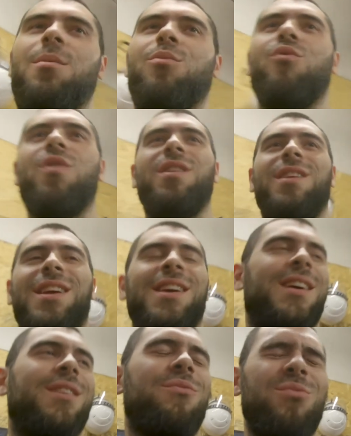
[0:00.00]
I'm
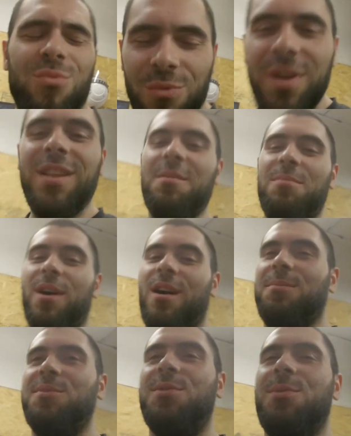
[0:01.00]
really, really
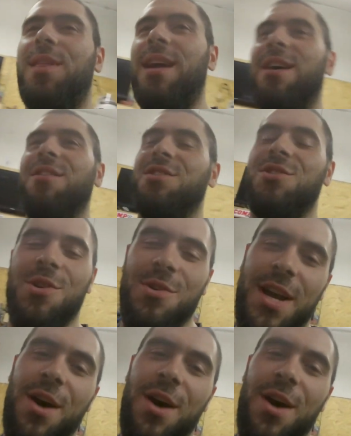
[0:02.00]
pumped with how this turned